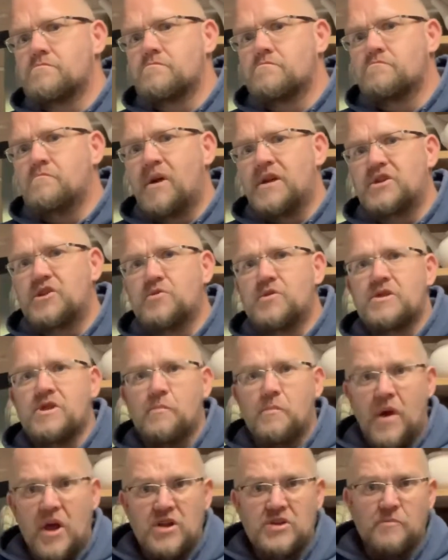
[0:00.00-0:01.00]
by doing the
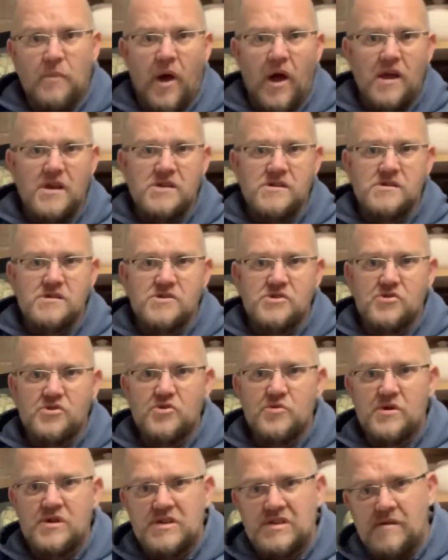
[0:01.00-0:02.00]
pinch pot, you're
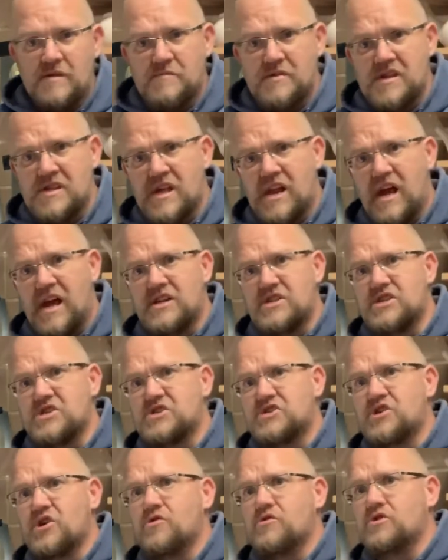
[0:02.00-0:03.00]
doing something that I just
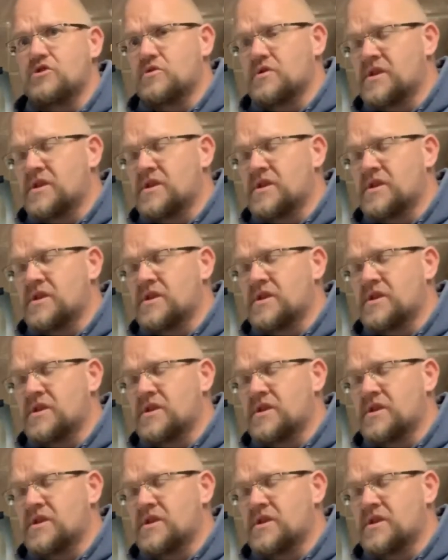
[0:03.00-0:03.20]
showed you,